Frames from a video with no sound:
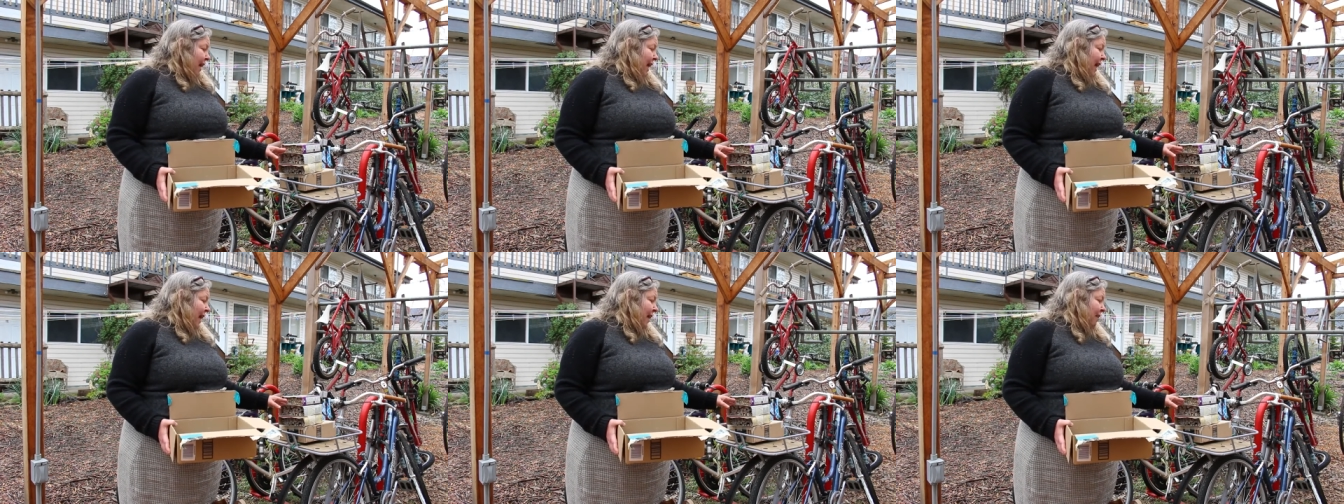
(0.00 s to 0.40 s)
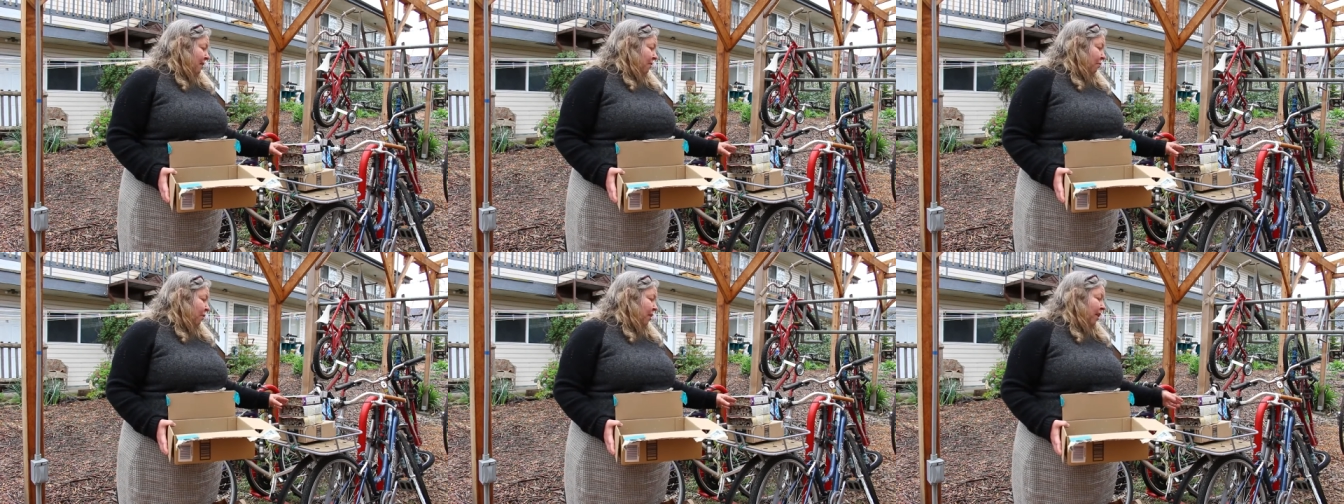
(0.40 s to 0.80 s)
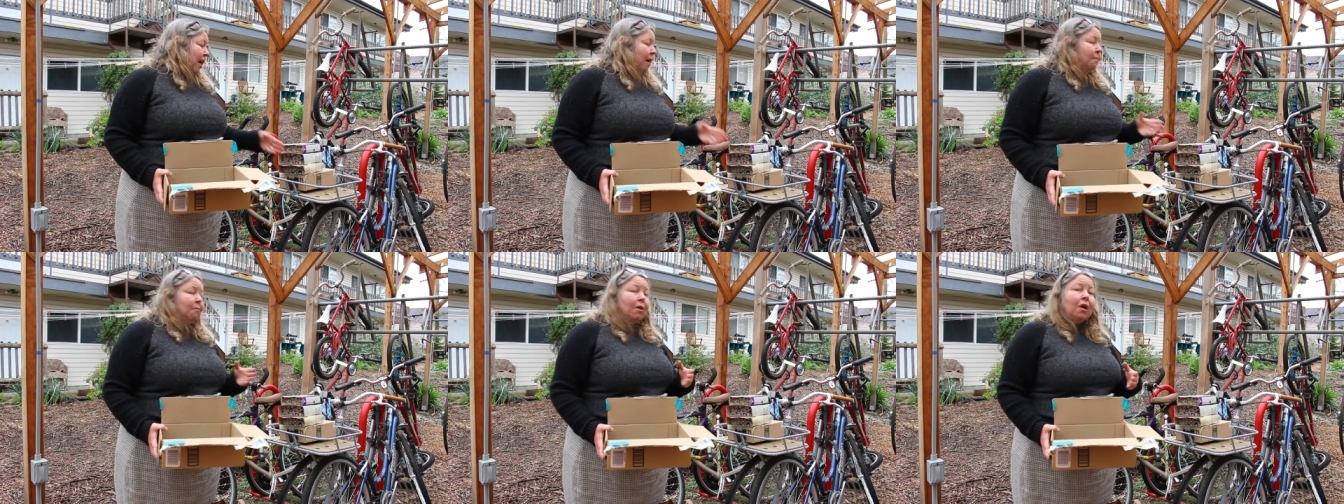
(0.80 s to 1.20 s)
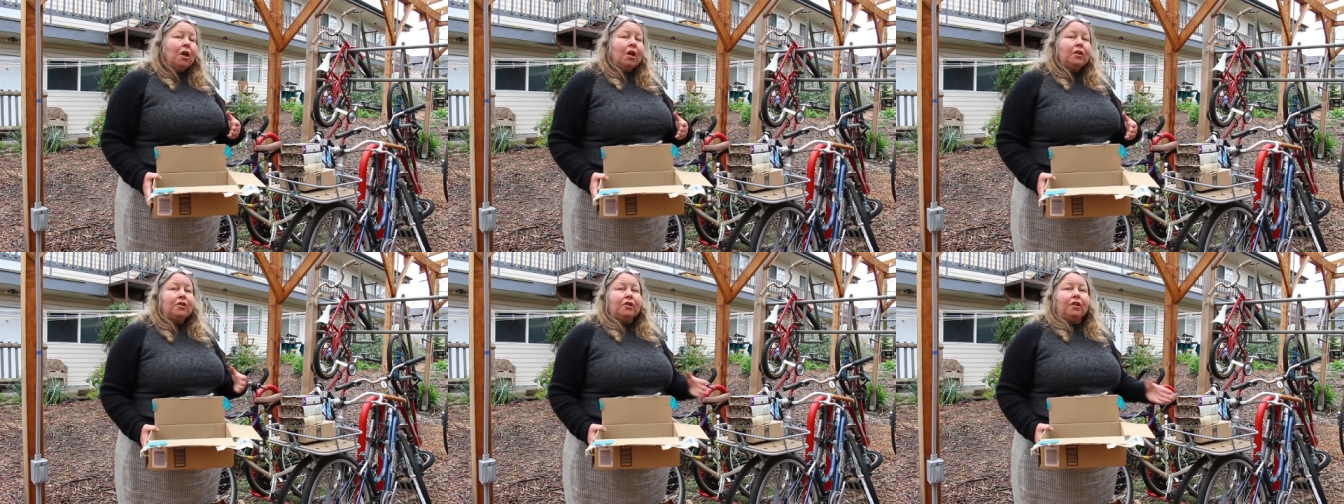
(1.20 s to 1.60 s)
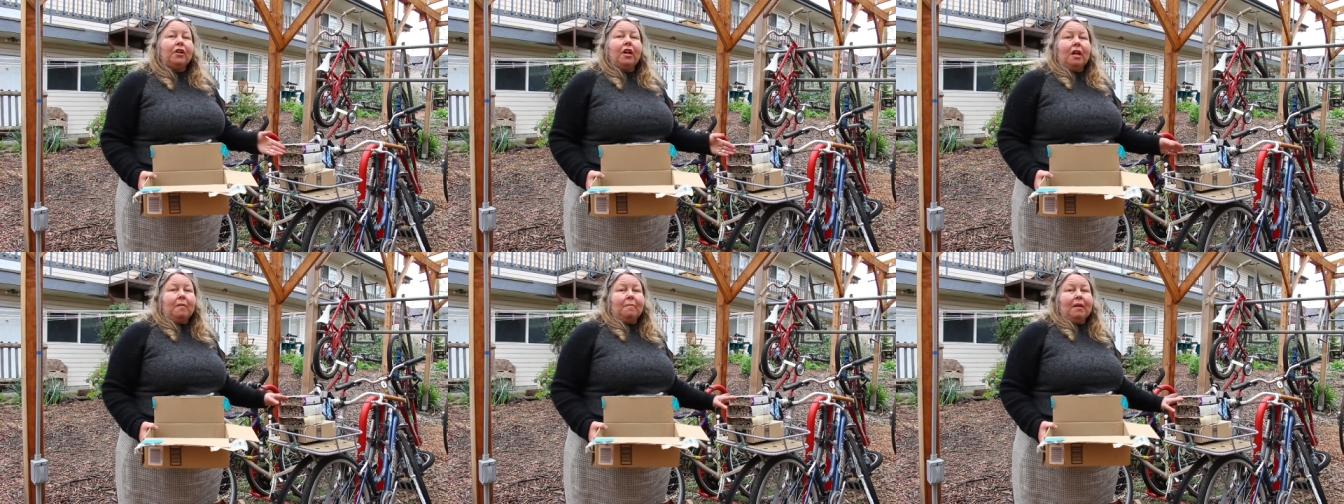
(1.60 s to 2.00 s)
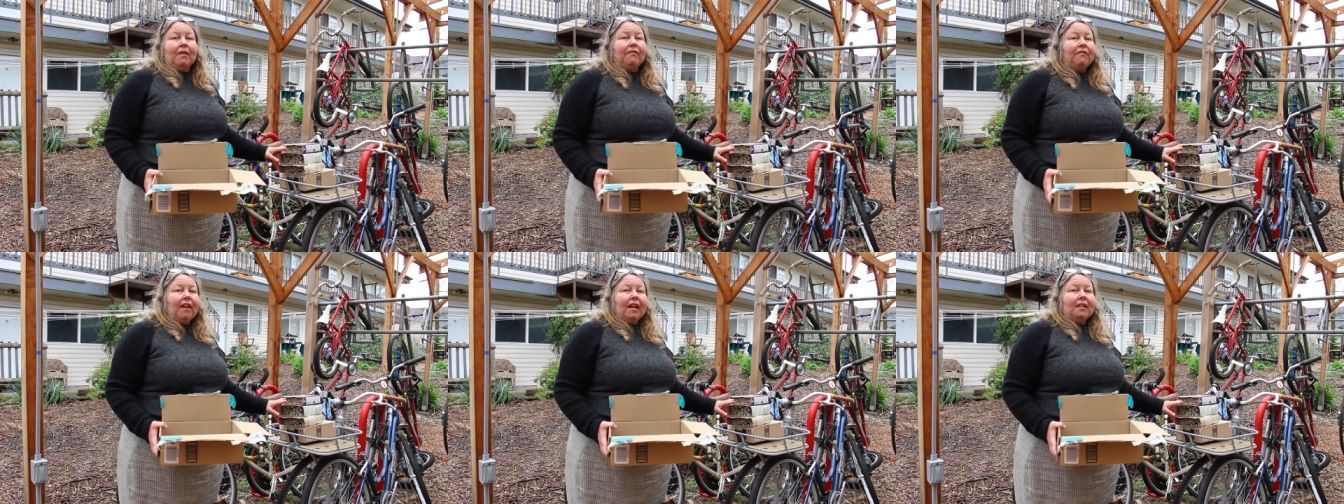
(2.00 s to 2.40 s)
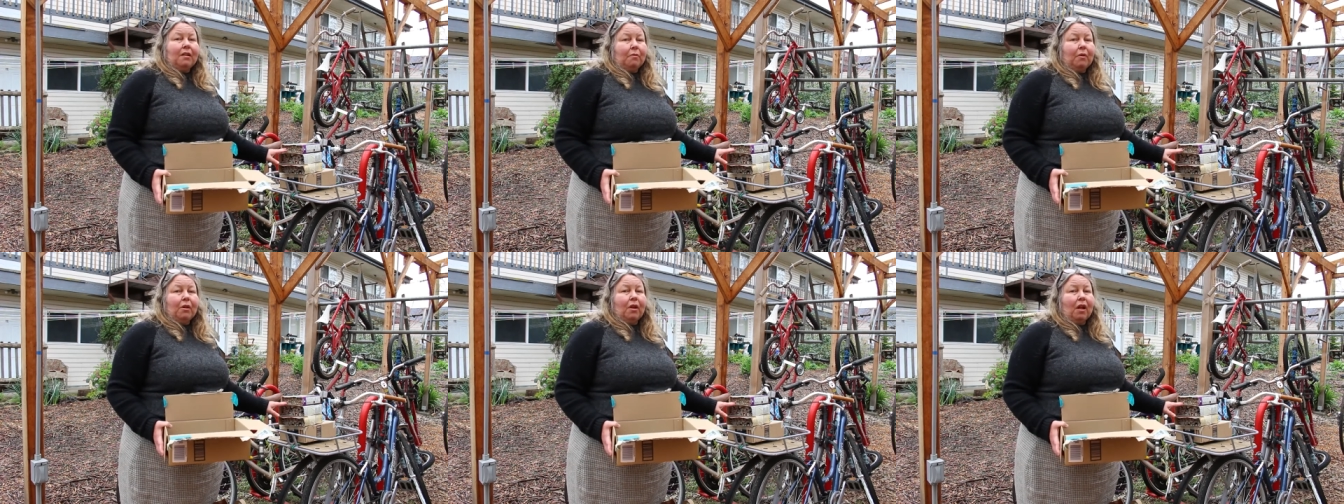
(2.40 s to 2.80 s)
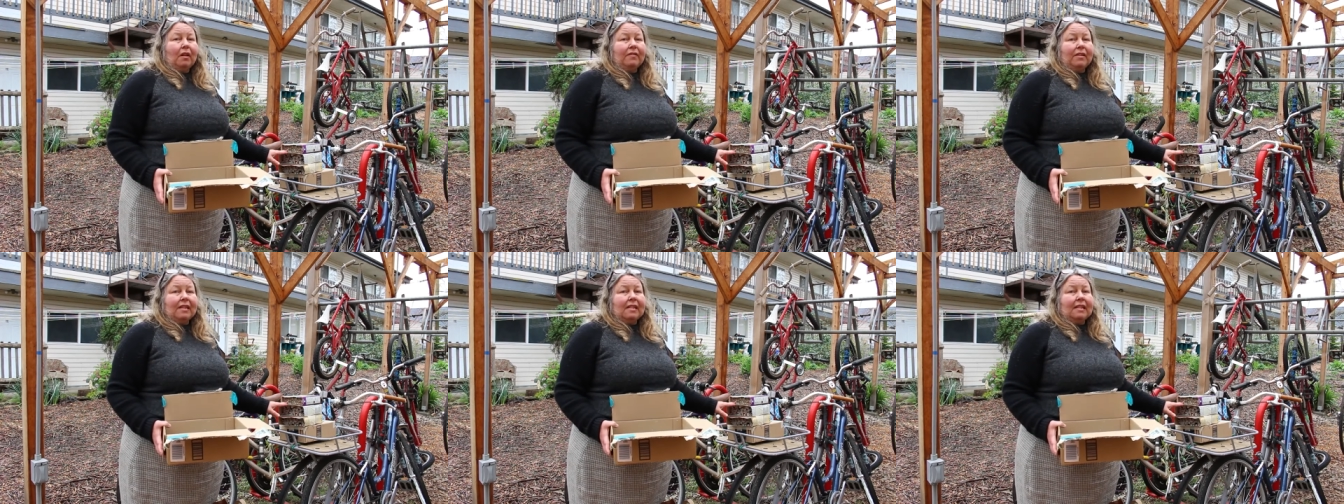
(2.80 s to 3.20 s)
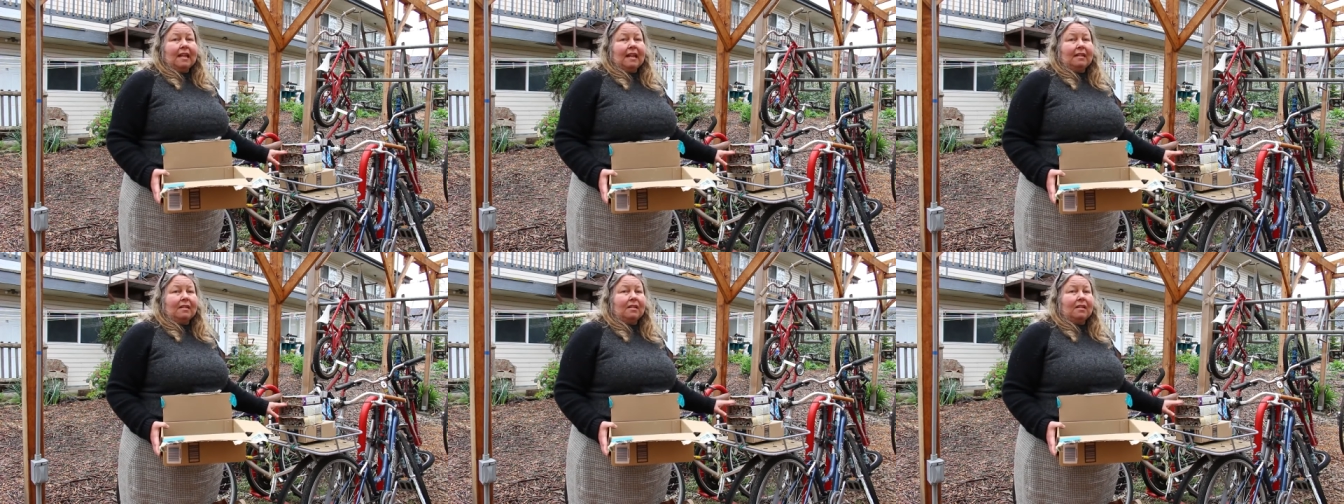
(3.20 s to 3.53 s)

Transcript: And when they emerge, they're going to be affected with all of these things.